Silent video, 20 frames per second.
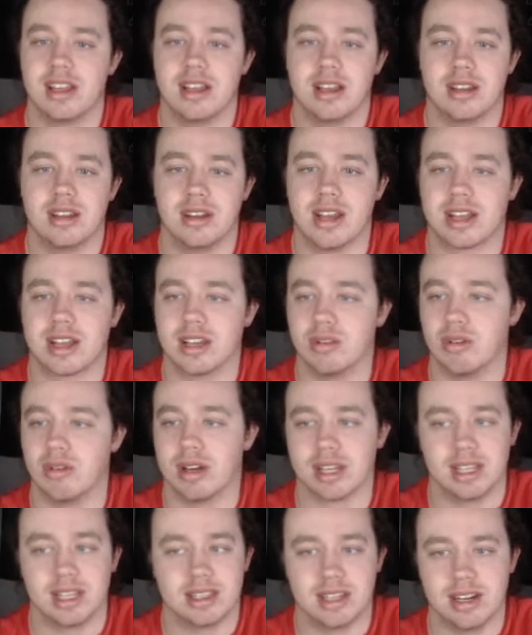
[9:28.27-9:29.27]
Not going to want to
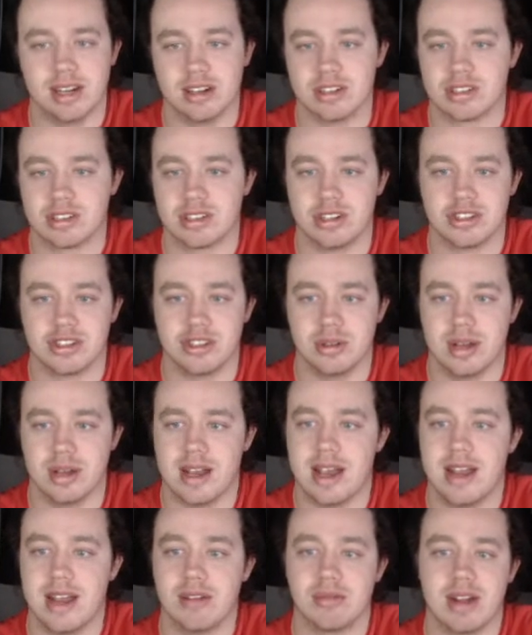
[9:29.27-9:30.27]
get there. Starts too
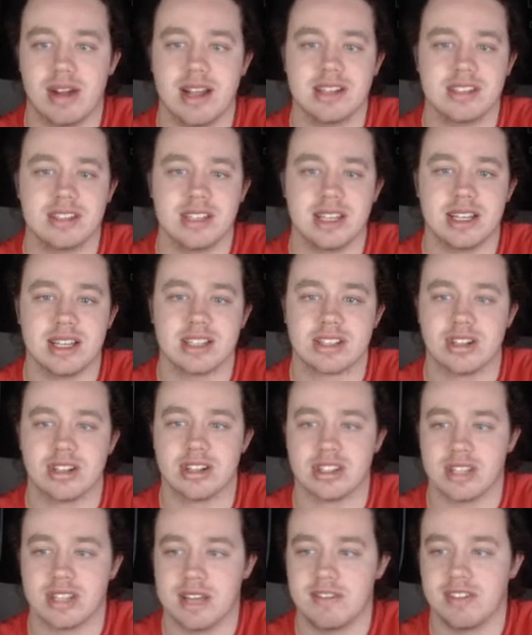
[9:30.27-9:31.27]
high. Ryan Sieg starts
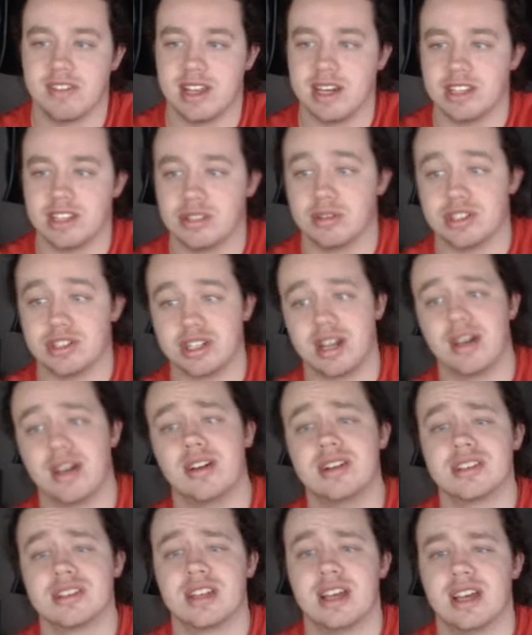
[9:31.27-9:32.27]
11th at
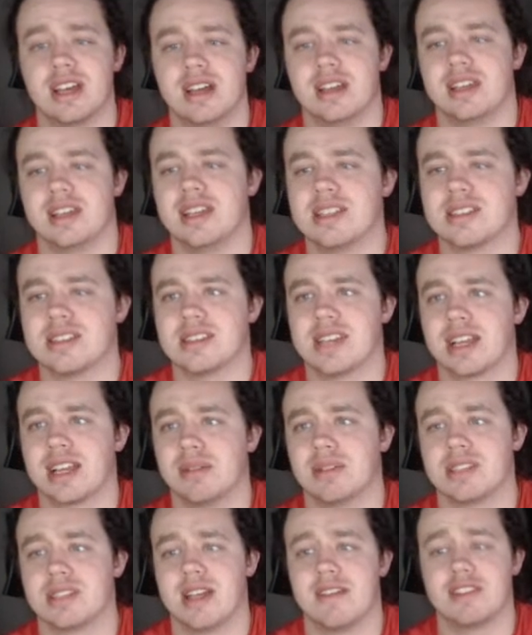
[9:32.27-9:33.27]
$8,200. He has the 2nd
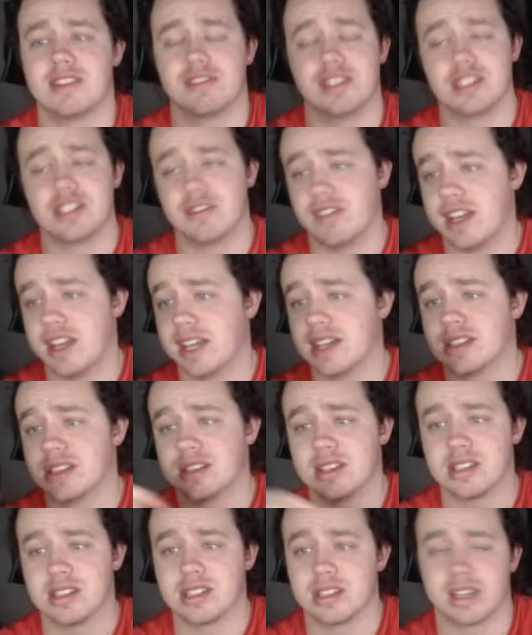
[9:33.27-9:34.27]
best average finish at Vegas.
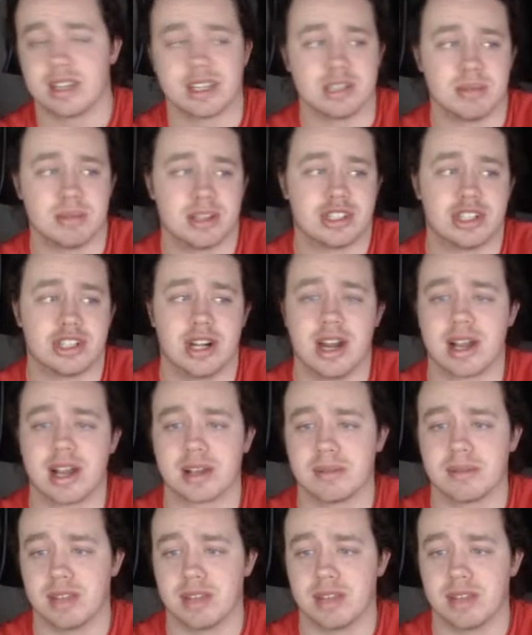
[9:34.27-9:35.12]
This is his best track.